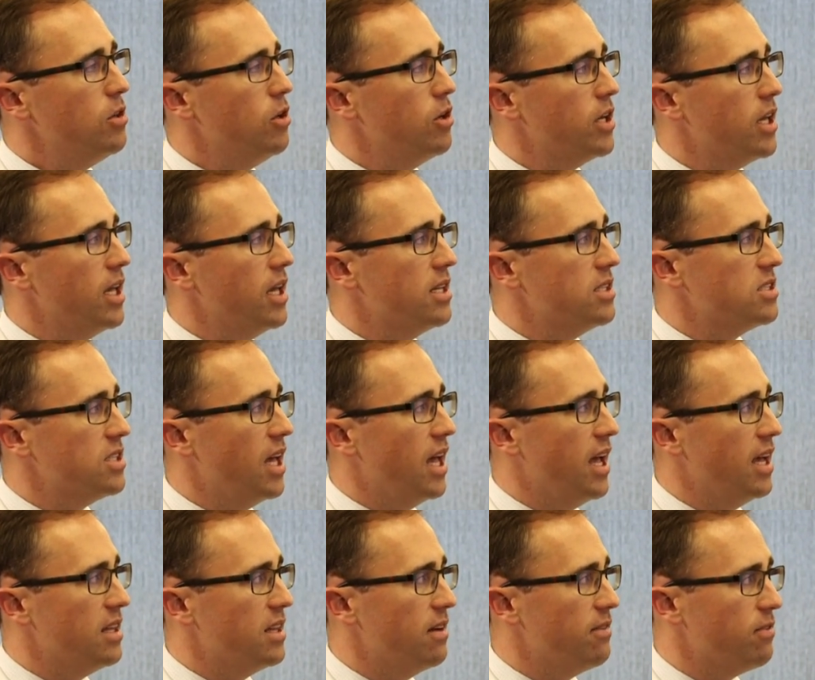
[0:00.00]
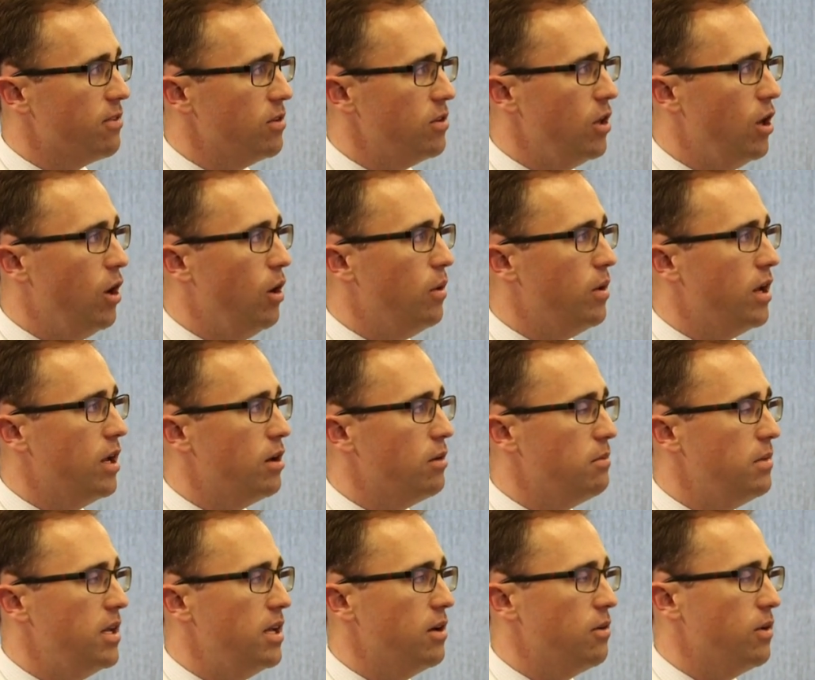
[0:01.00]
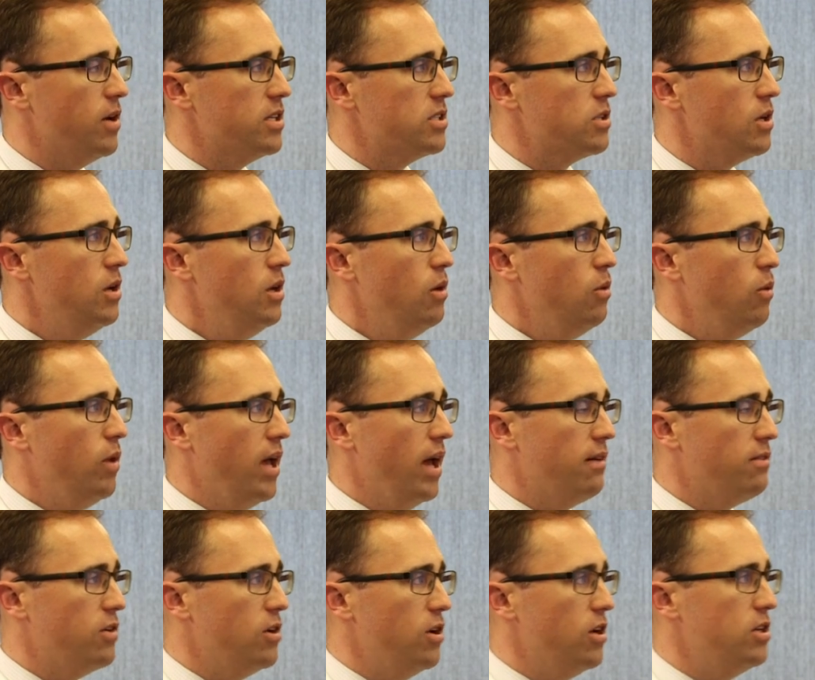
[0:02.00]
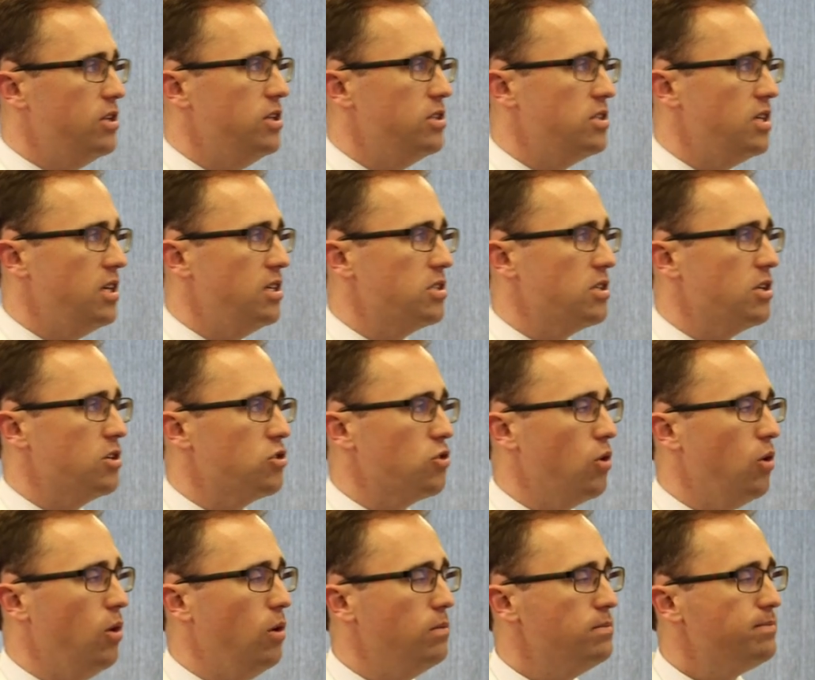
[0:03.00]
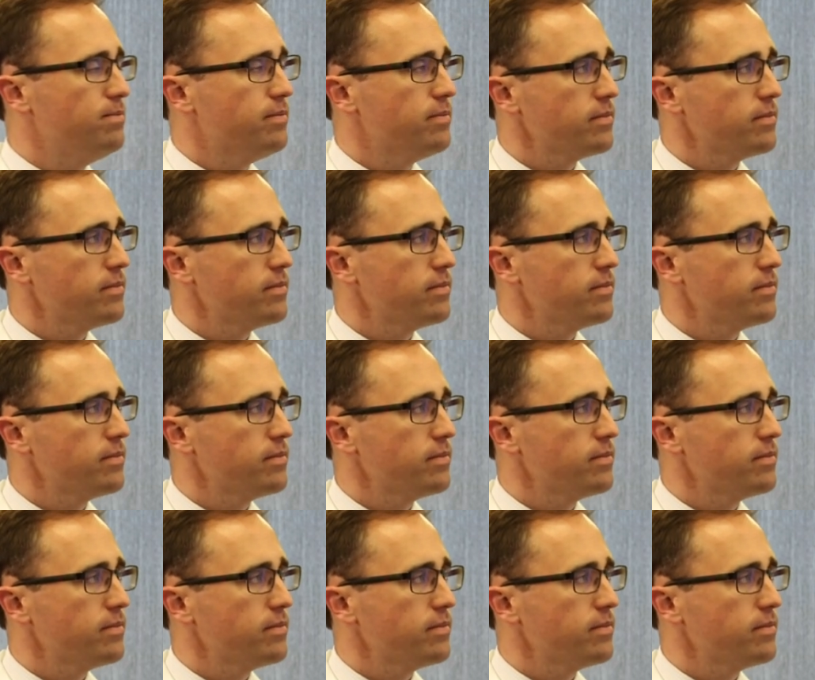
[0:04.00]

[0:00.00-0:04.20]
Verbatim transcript: looking and saying that for low and intermediate risk, we have good disease control.